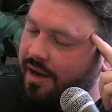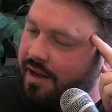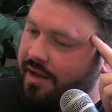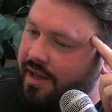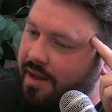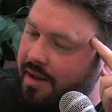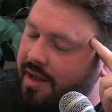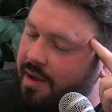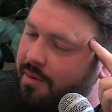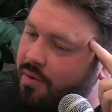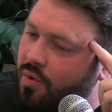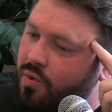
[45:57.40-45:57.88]

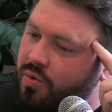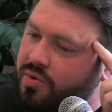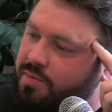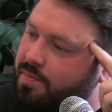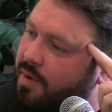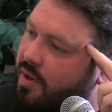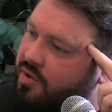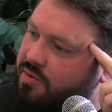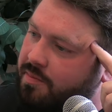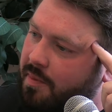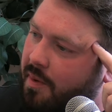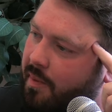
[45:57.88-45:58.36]
it always
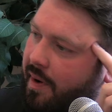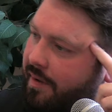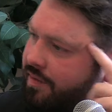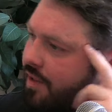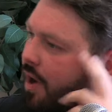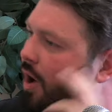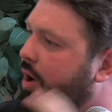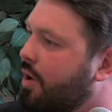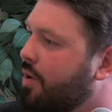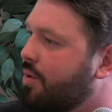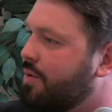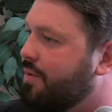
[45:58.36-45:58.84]
blows my mind.
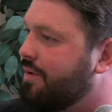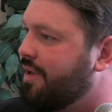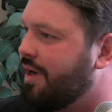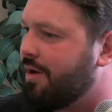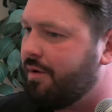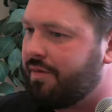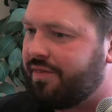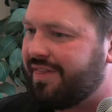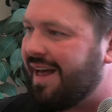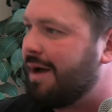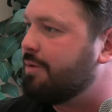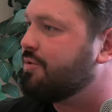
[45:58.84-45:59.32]
The whole, you
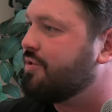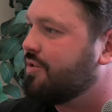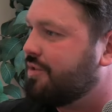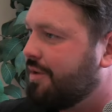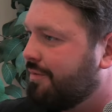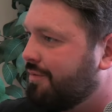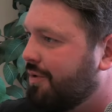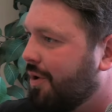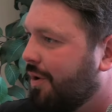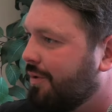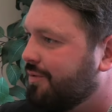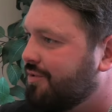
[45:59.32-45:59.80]
know,
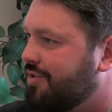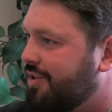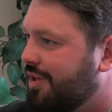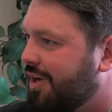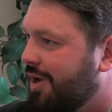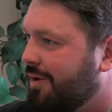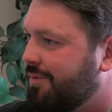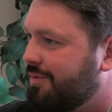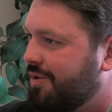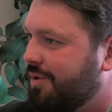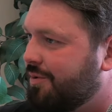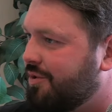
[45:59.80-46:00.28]
thousands of gods. You
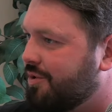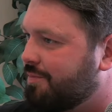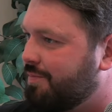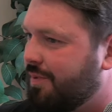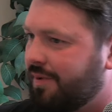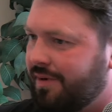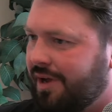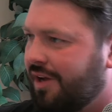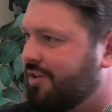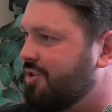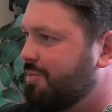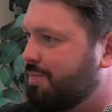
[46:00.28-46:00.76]
know, you
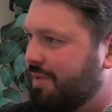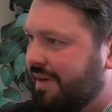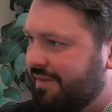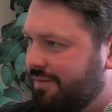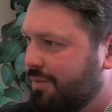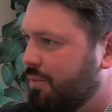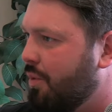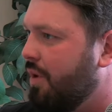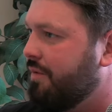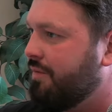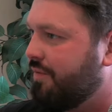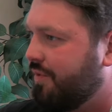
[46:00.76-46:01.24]
just I just
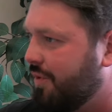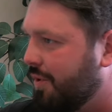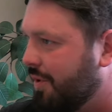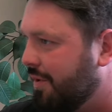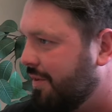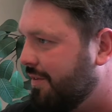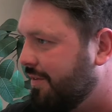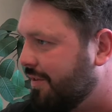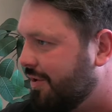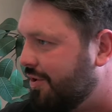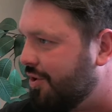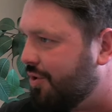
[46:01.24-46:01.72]
believe in one
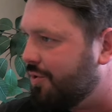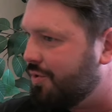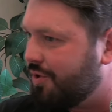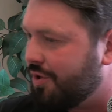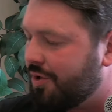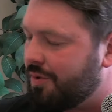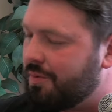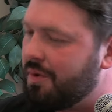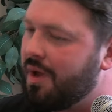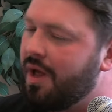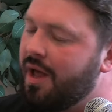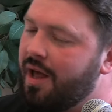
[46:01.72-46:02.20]
fewer than you
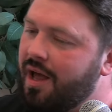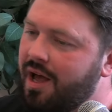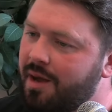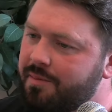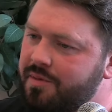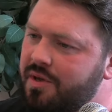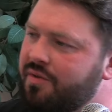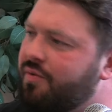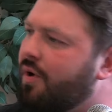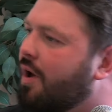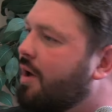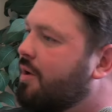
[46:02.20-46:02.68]
do.
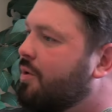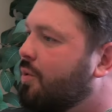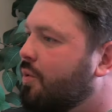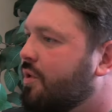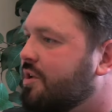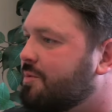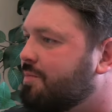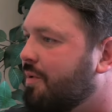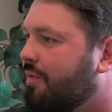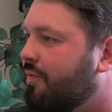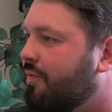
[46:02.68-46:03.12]
Um, you've heard all this